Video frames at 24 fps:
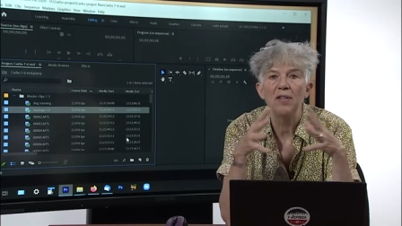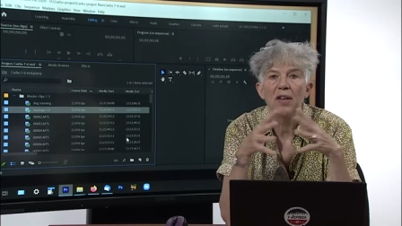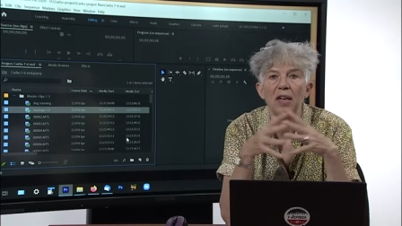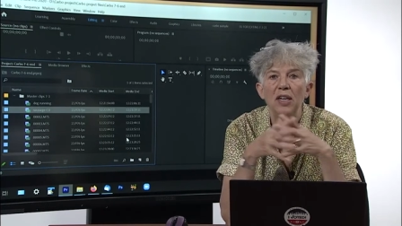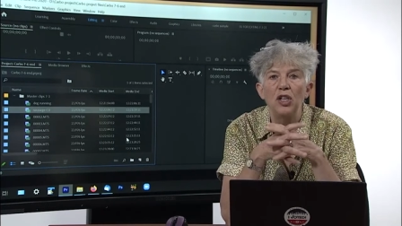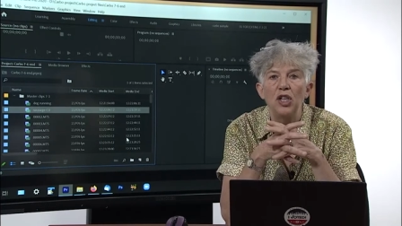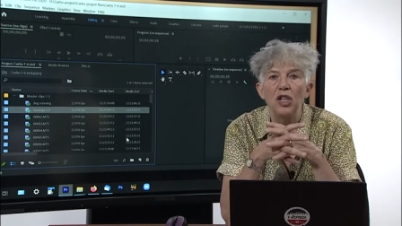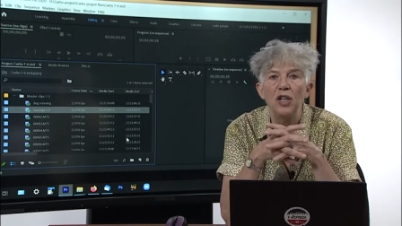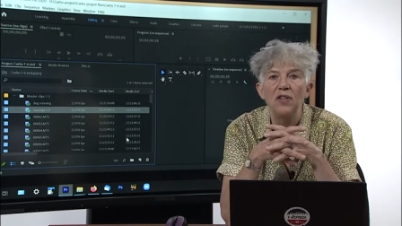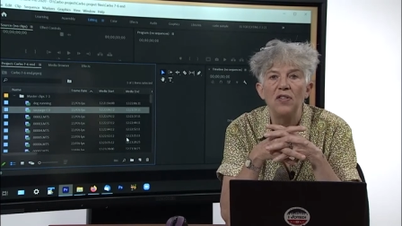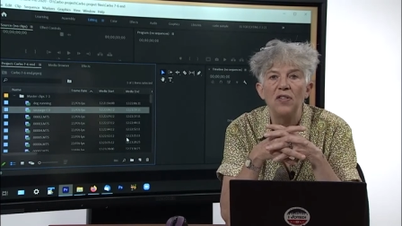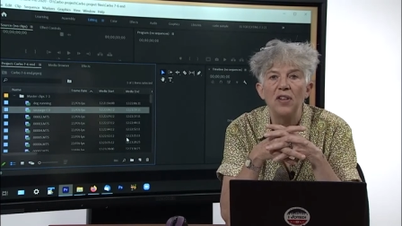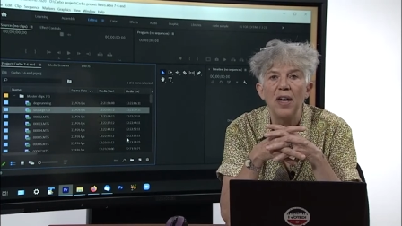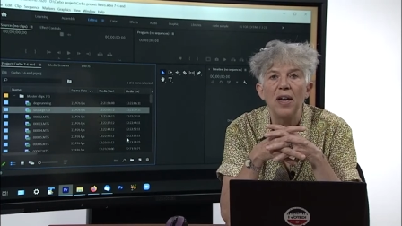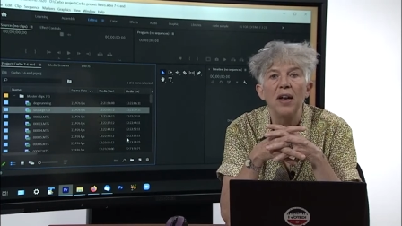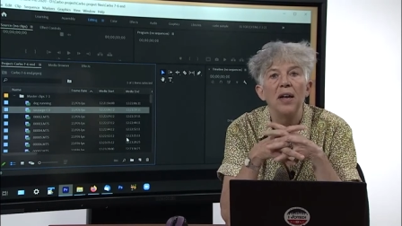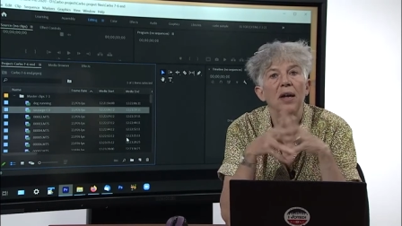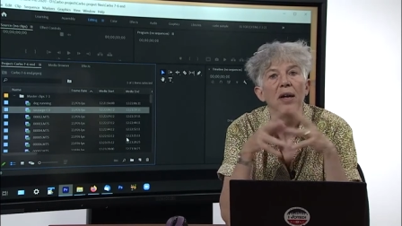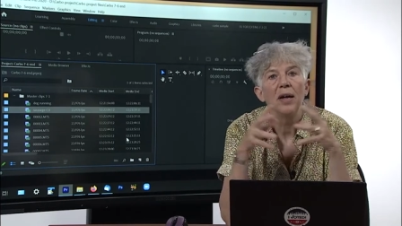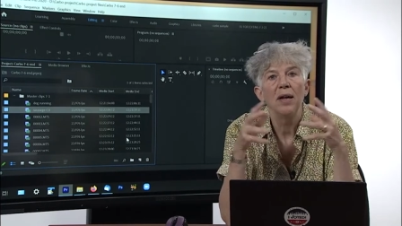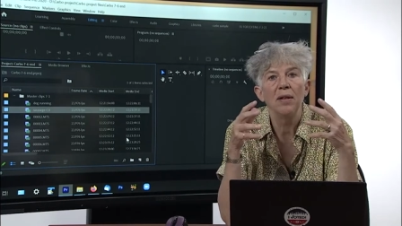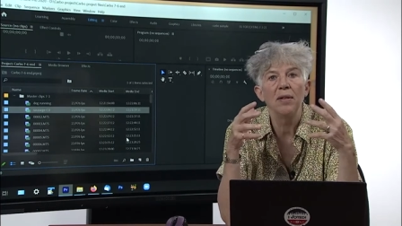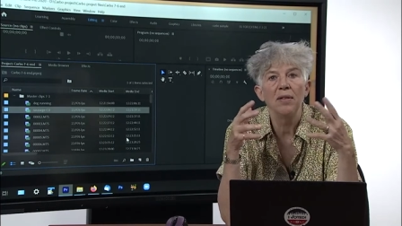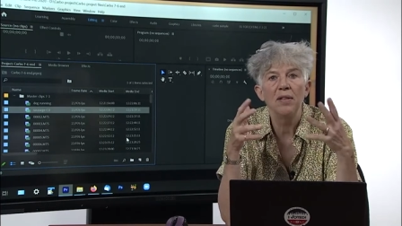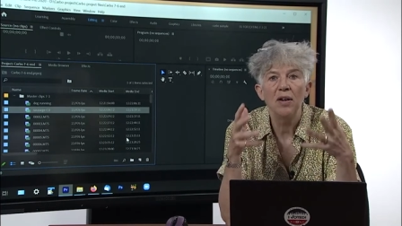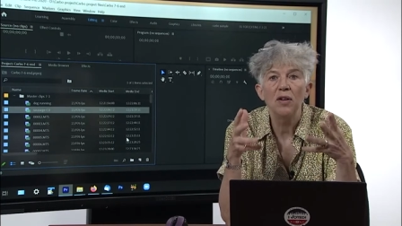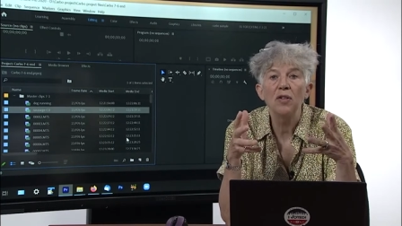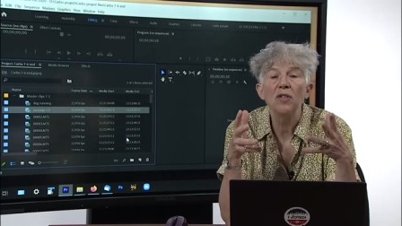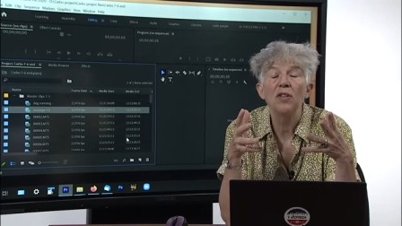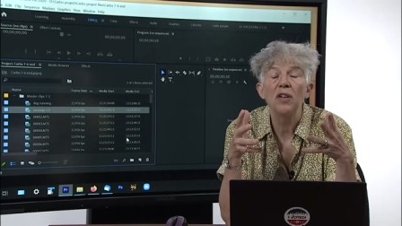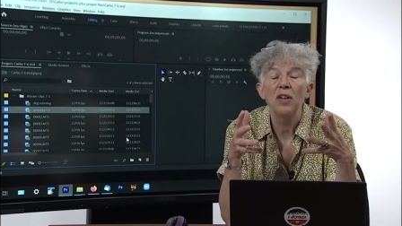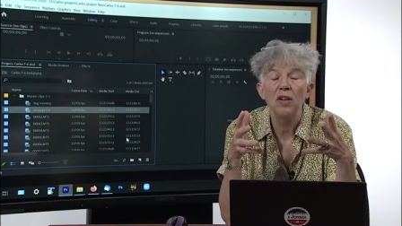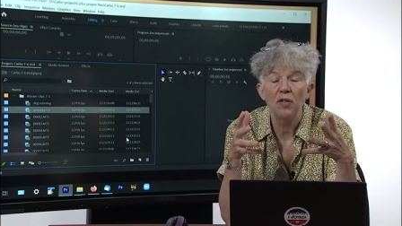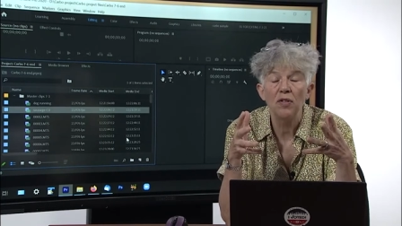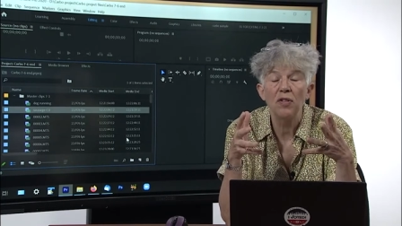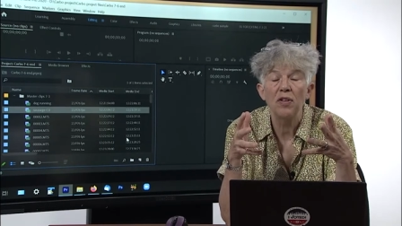And she said, There's,
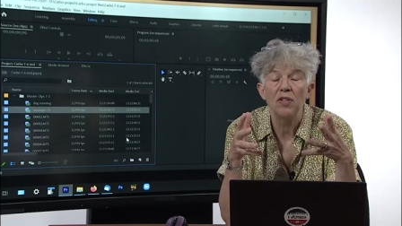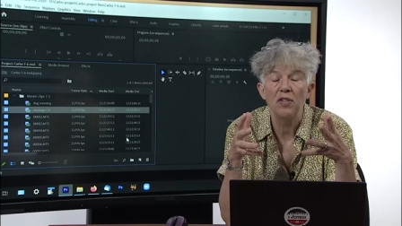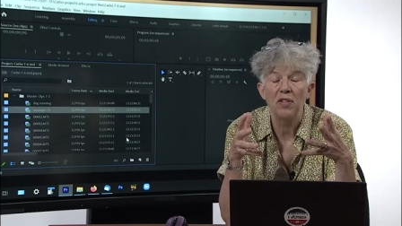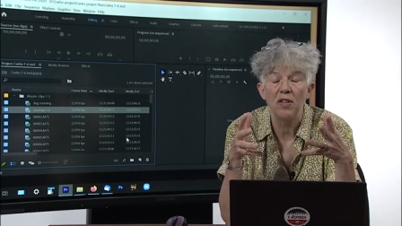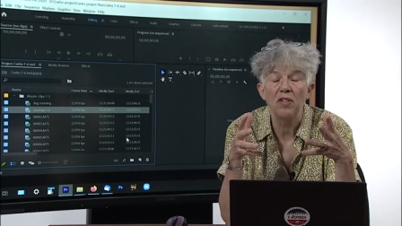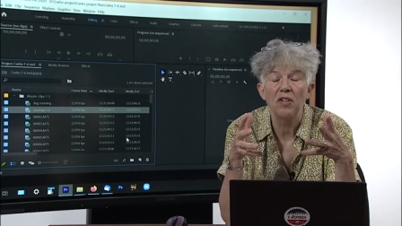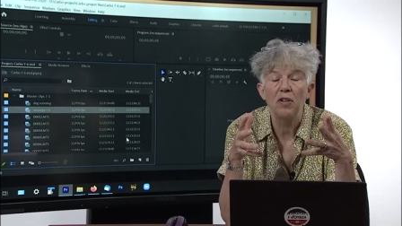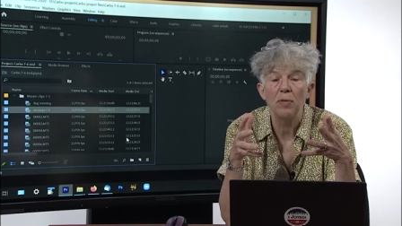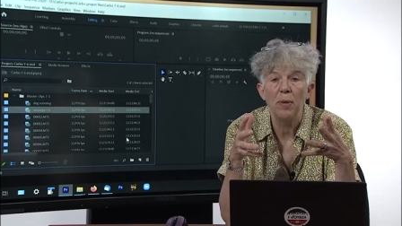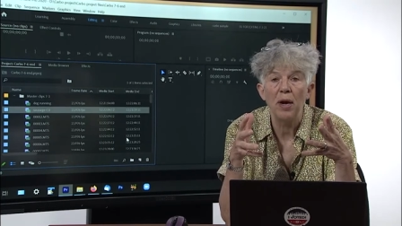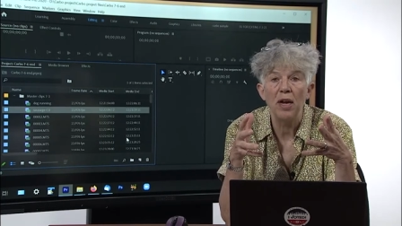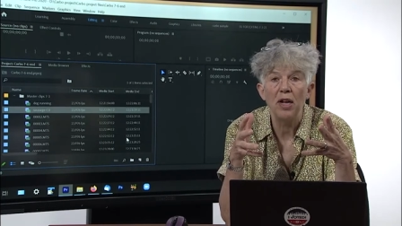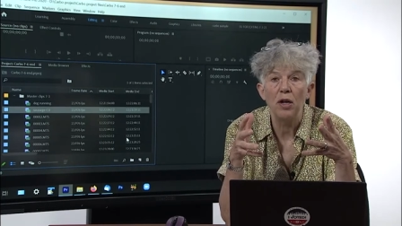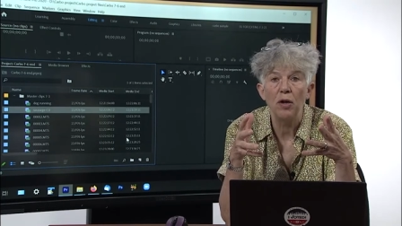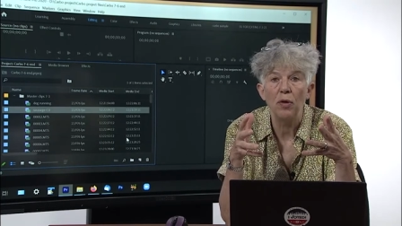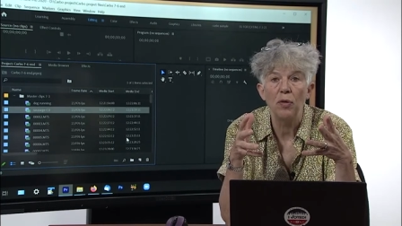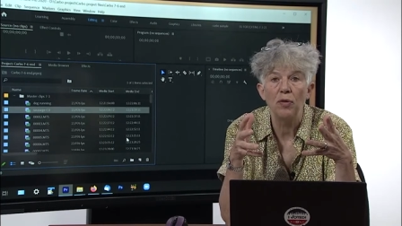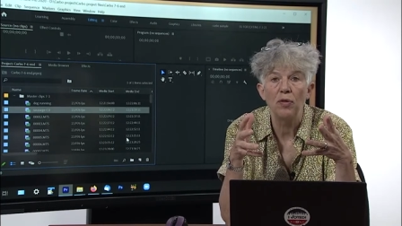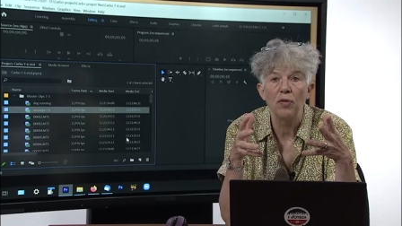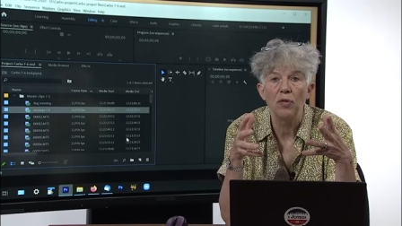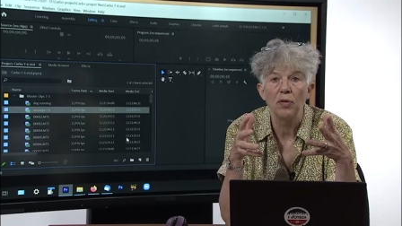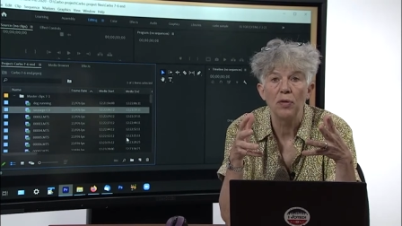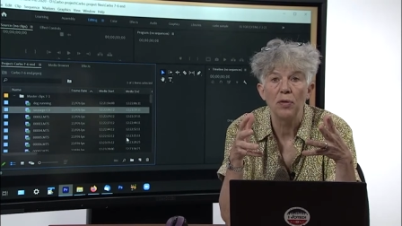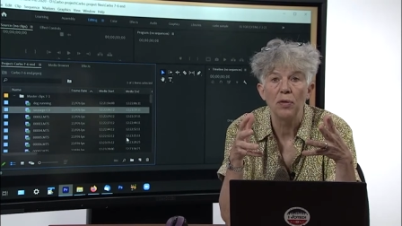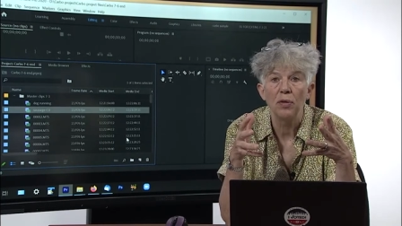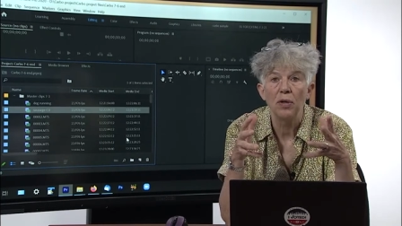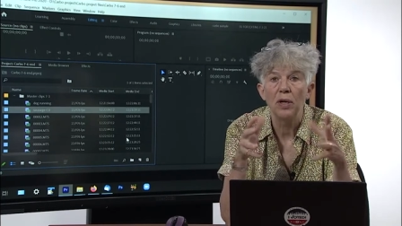here's the system I use